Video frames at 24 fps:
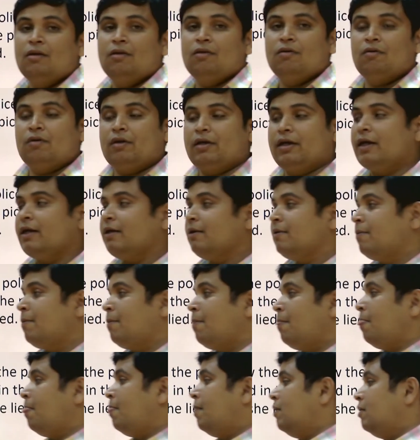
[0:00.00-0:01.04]
Okay,
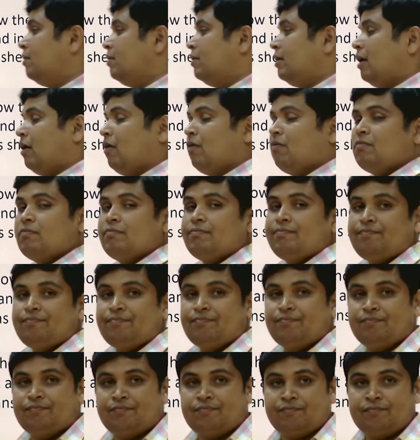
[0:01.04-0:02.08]
now
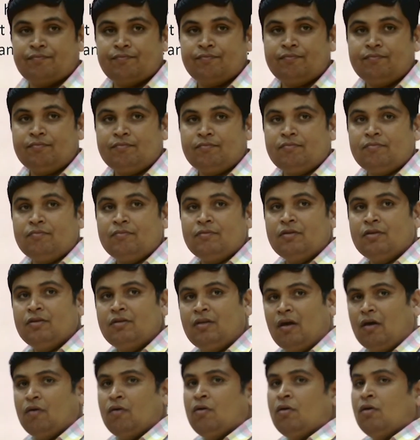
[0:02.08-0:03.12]

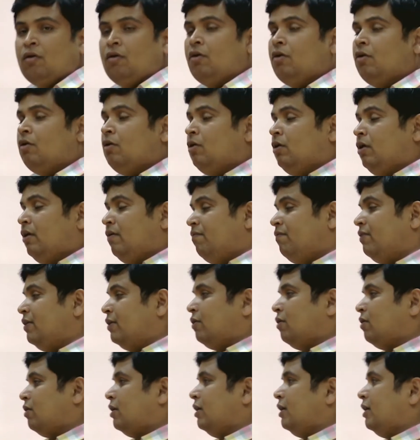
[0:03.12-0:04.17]
if we're
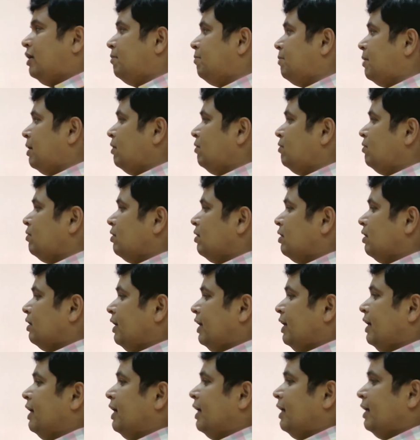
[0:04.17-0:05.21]
talking about
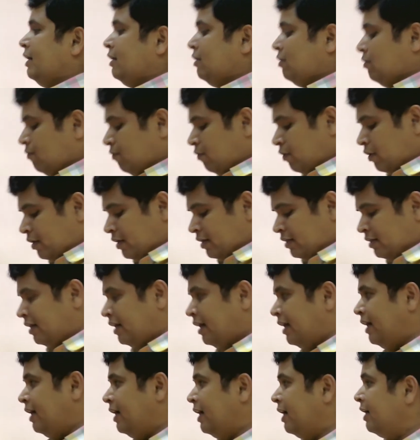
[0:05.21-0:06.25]
AI, so what is
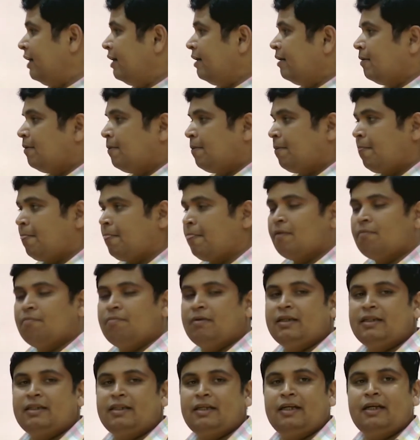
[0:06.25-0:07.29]
the AI
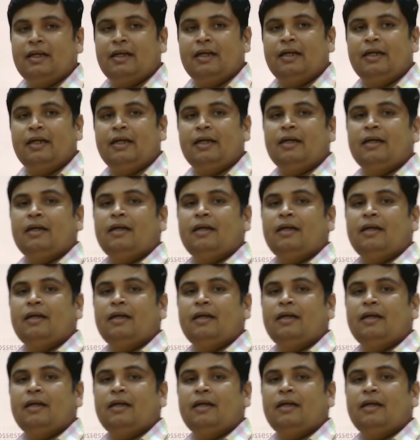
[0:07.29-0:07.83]
basically?